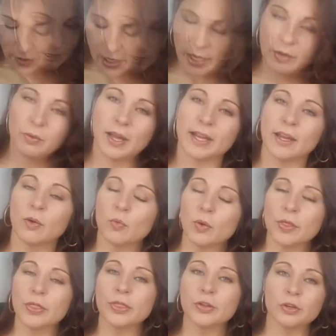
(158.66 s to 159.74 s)
And I got
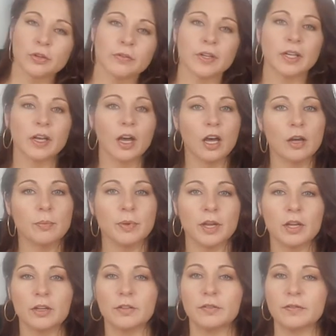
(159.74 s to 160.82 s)
1/3 of a cup
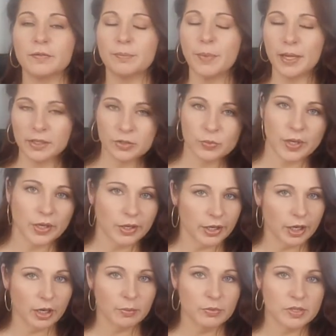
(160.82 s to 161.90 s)
of my sweetener
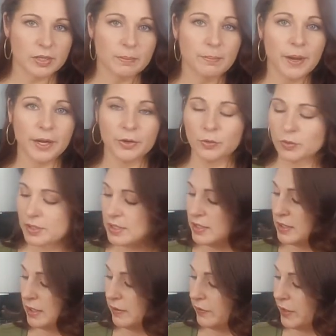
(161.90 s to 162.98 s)
here. I'm using pure
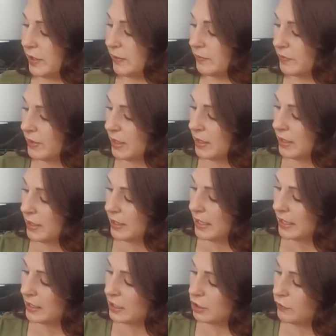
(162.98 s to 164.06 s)
stevia.
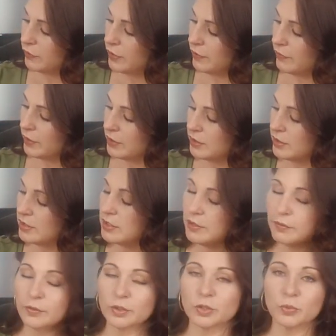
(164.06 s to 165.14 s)
Again, if you have a
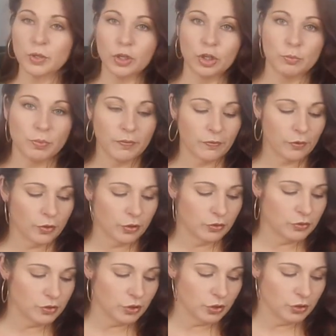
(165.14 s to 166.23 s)
different sweetener you prefer to
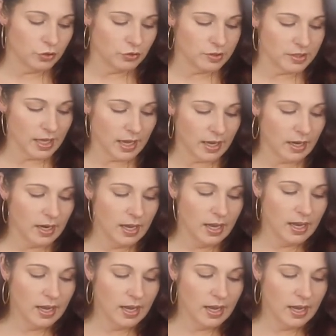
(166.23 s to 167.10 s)
use, you can use that.